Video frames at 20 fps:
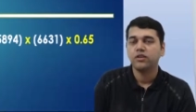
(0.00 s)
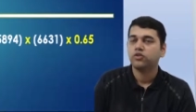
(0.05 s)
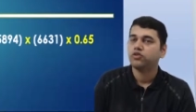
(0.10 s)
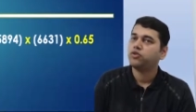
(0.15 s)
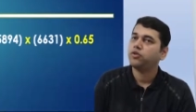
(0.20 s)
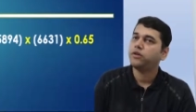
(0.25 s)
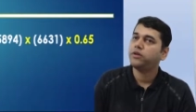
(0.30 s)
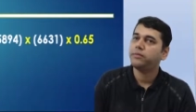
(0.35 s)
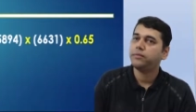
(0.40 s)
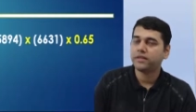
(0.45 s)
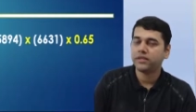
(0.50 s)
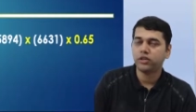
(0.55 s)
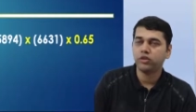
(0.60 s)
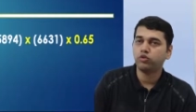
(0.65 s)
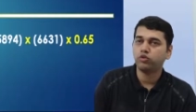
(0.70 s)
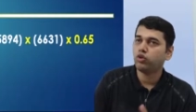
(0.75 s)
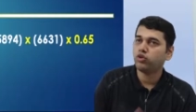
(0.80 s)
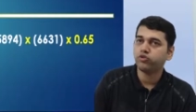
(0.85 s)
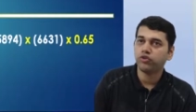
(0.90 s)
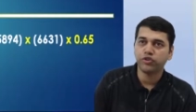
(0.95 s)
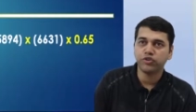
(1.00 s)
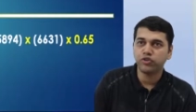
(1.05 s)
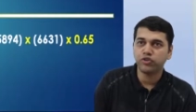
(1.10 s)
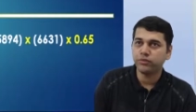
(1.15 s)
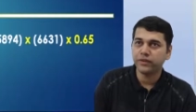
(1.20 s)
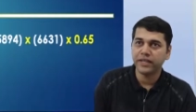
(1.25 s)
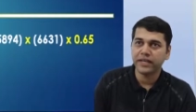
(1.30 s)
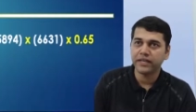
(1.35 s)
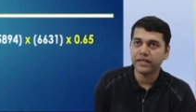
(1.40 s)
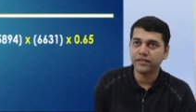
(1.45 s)
So in method 2 also I should be
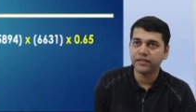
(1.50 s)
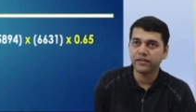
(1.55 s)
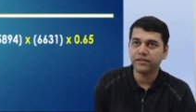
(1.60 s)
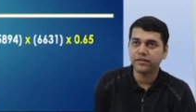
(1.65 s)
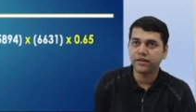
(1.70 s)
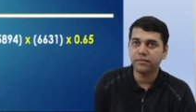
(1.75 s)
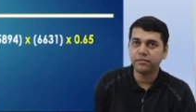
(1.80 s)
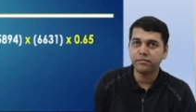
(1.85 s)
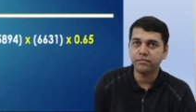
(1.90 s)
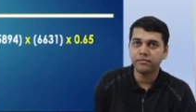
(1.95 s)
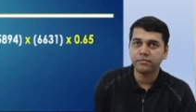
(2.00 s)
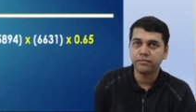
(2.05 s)
getting the same.